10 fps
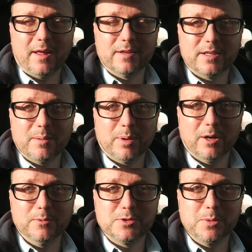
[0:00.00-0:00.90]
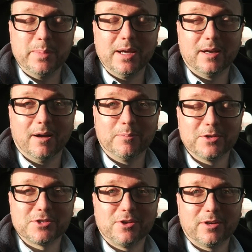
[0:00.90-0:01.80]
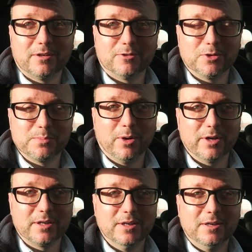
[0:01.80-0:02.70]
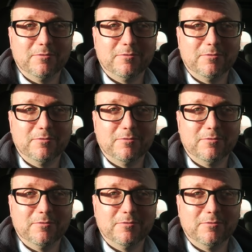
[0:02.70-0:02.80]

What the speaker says: at the depot to pick up the cyclocross bike